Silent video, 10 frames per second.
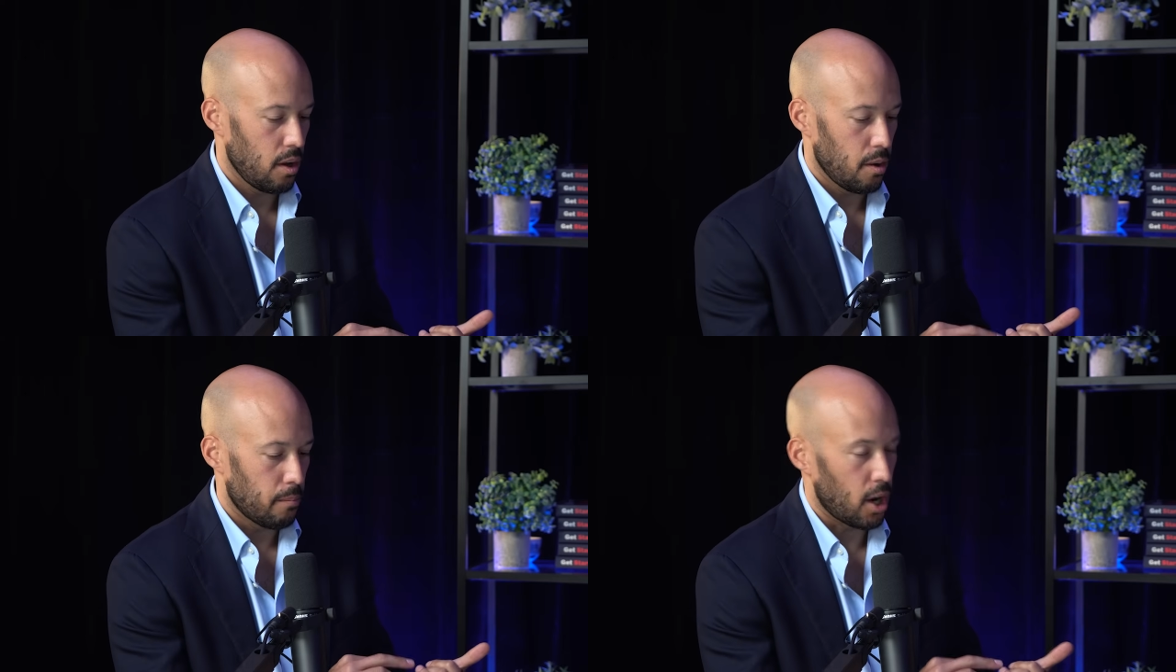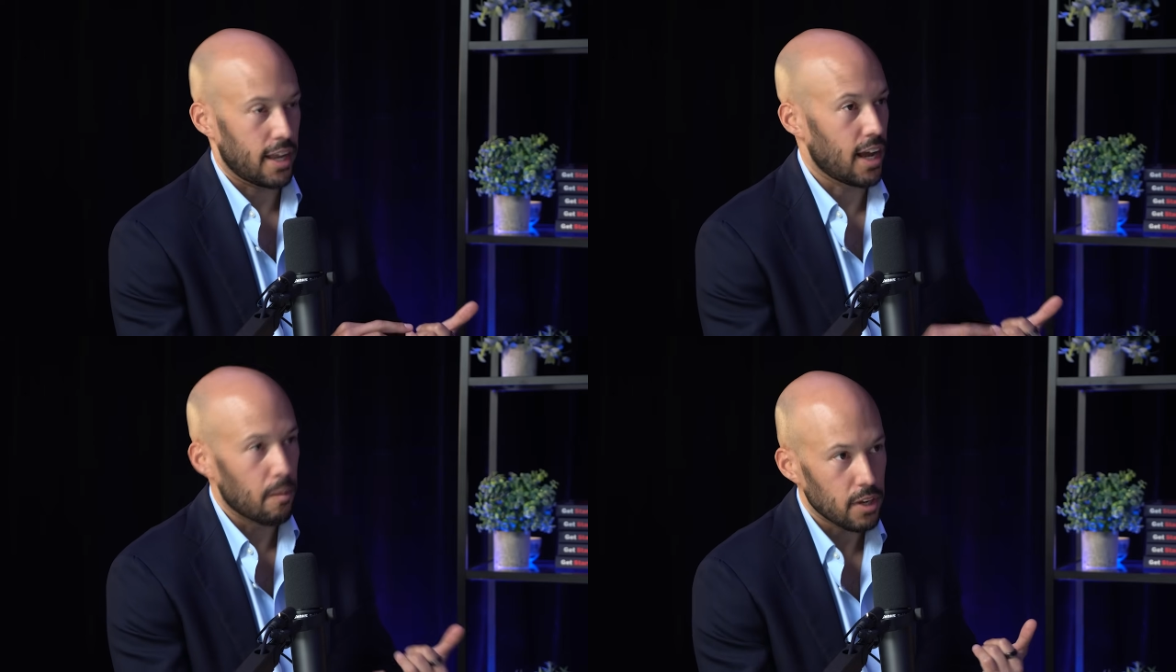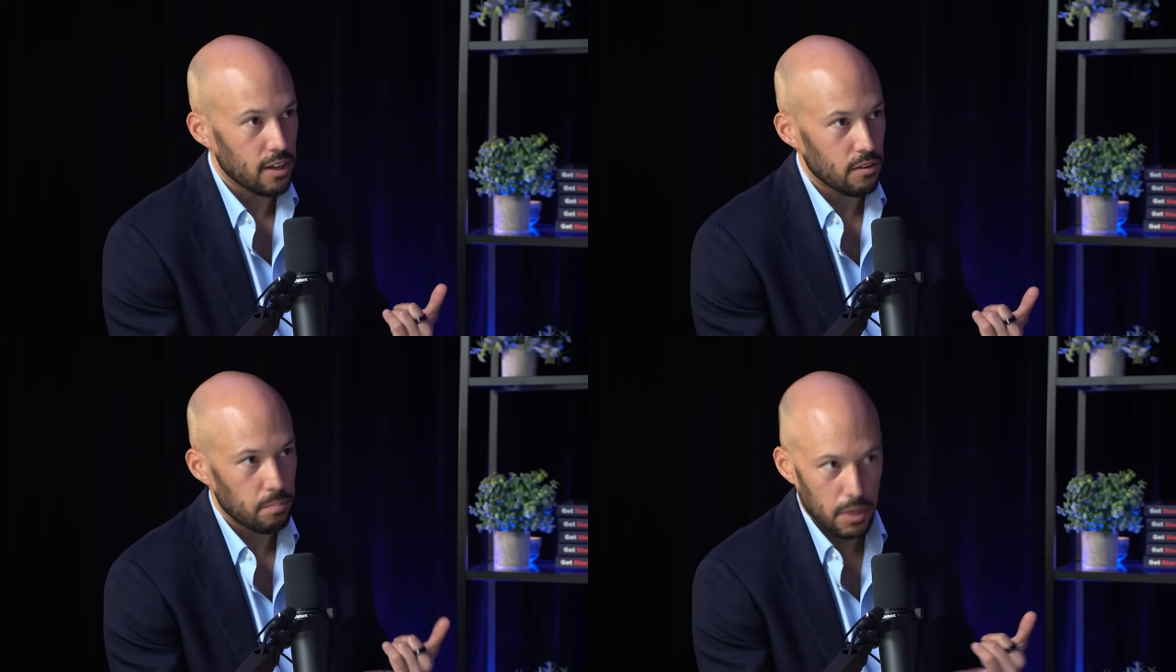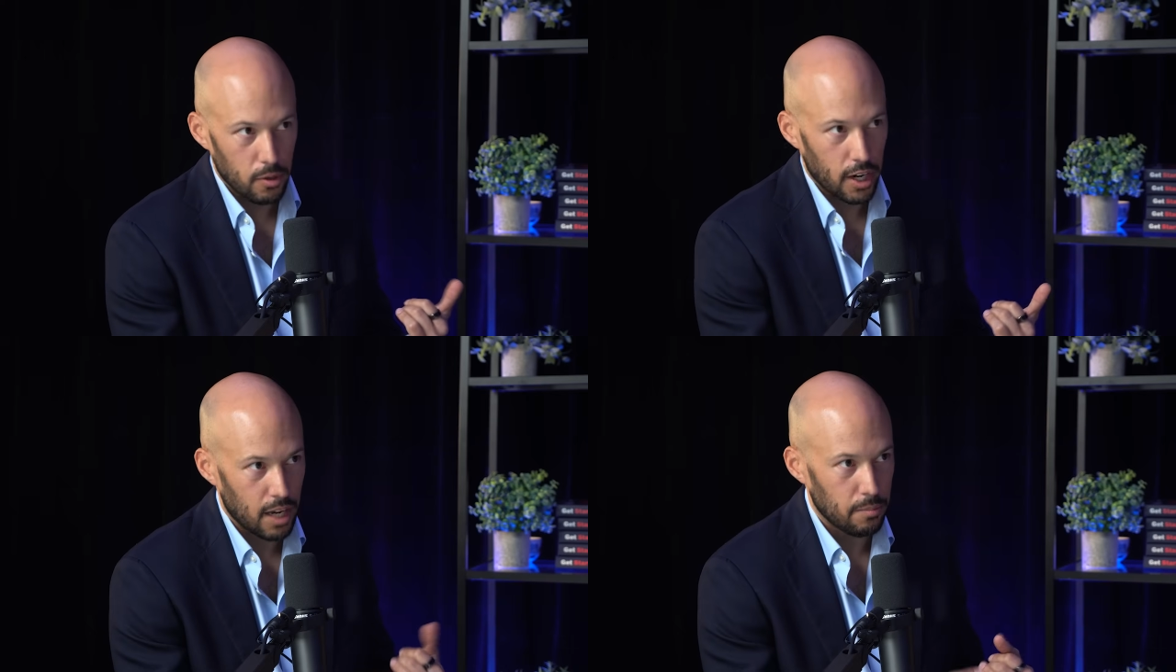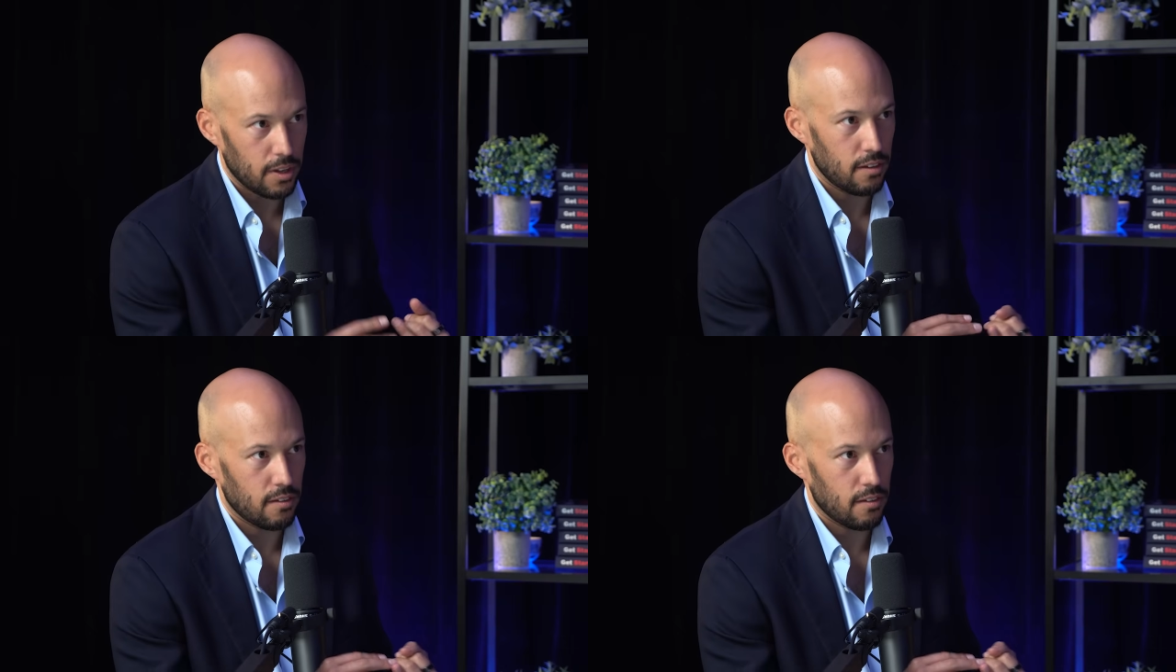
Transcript: mining companies, big mining companies.